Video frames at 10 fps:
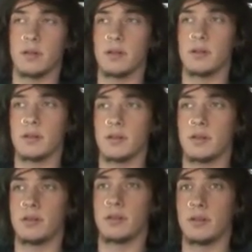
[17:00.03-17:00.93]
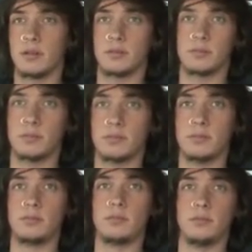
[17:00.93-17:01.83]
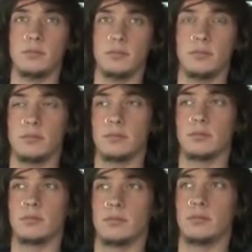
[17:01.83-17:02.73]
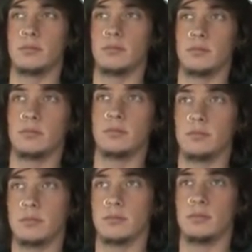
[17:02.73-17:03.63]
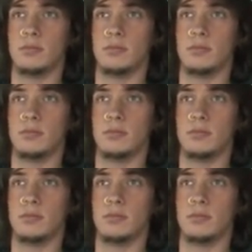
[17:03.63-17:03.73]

[no speech]